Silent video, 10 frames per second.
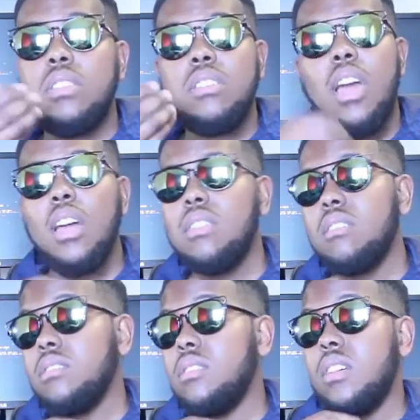yeah, I
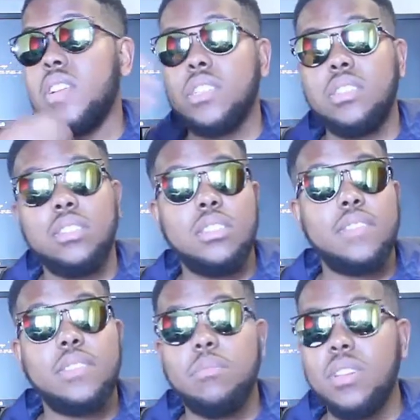think the rest just
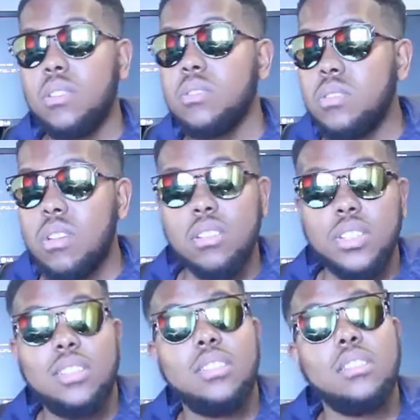has to be a good song.
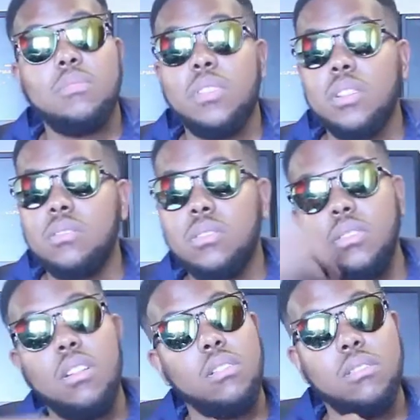Just has to be a good
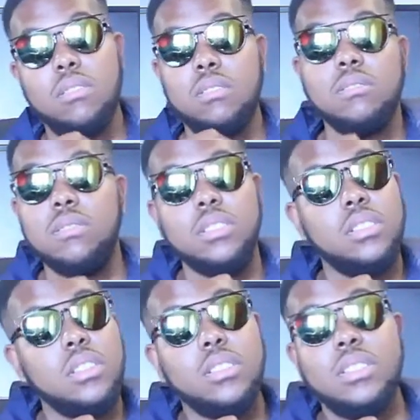song, you know.
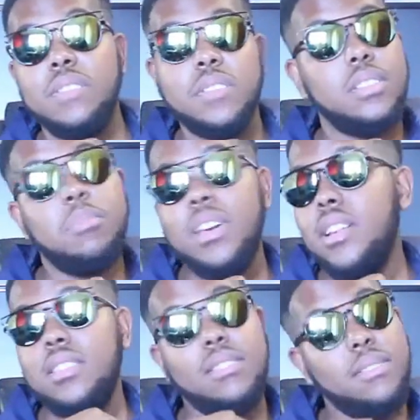If it's
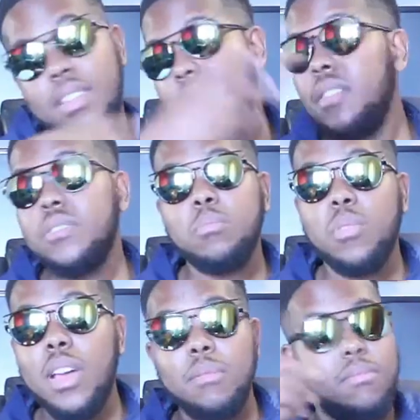bad, then you have to
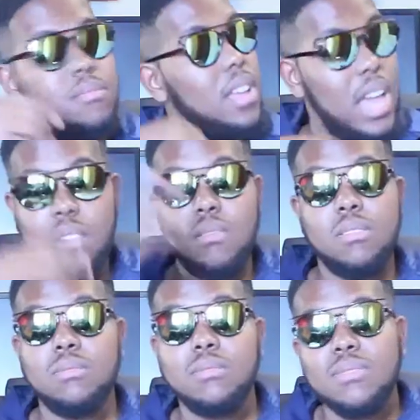bribe. I don't
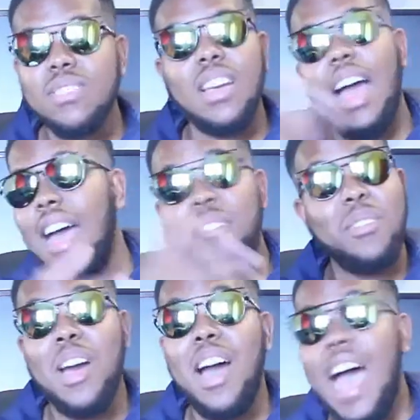know. I
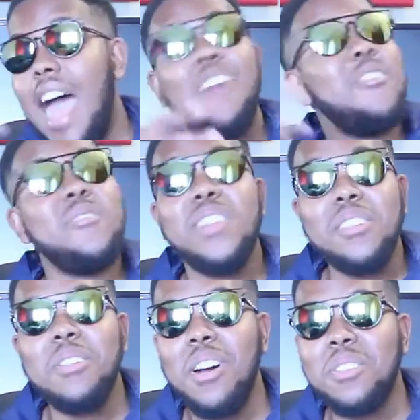don't
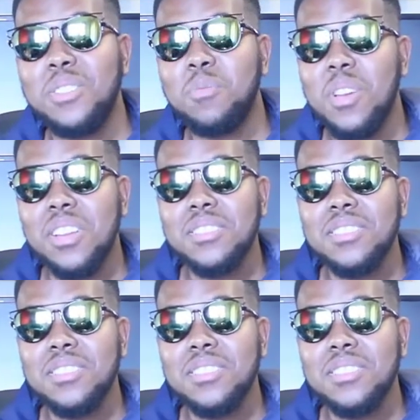really know how this works.